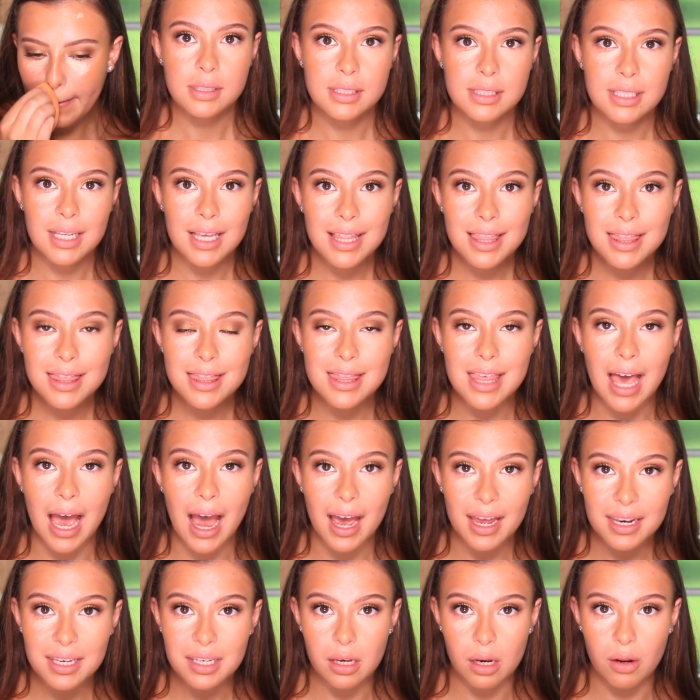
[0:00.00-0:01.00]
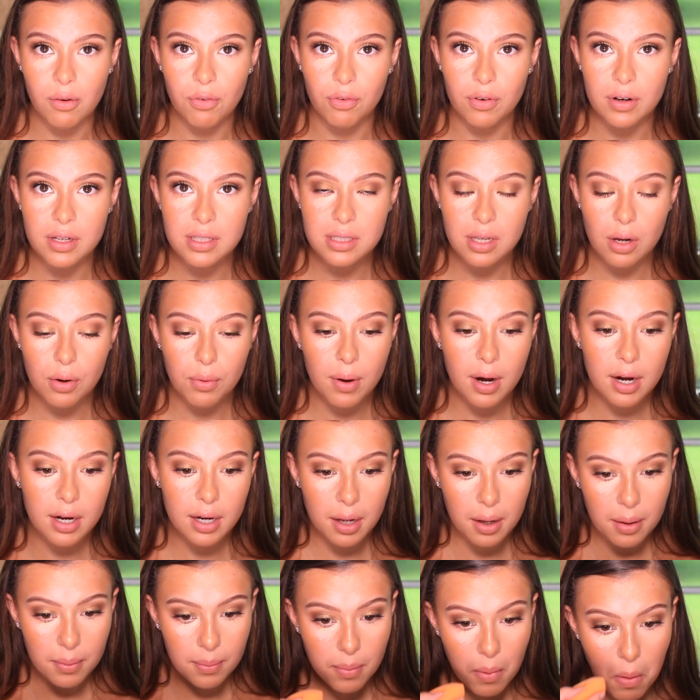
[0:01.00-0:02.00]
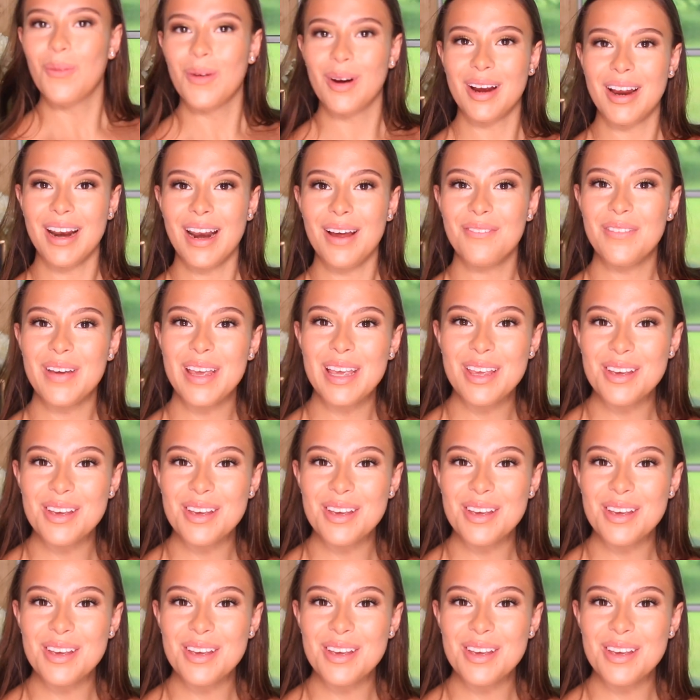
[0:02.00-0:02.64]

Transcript: See that difference already? We're gonna be